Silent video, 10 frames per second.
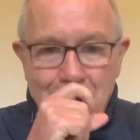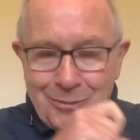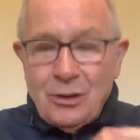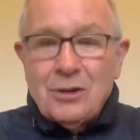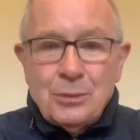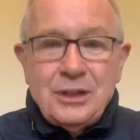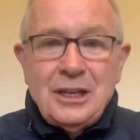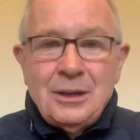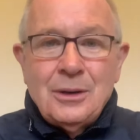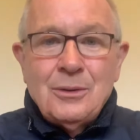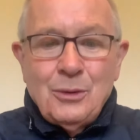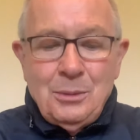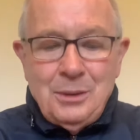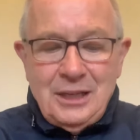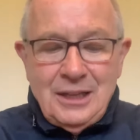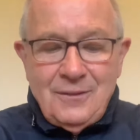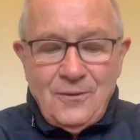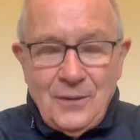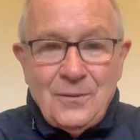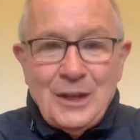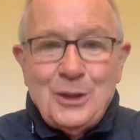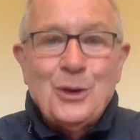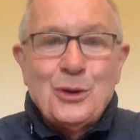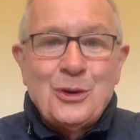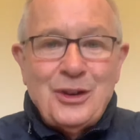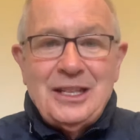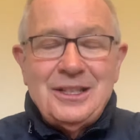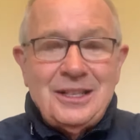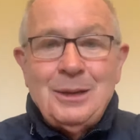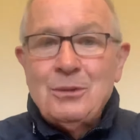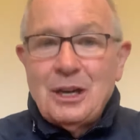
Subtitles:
Oherbui will be the 53rd graded team.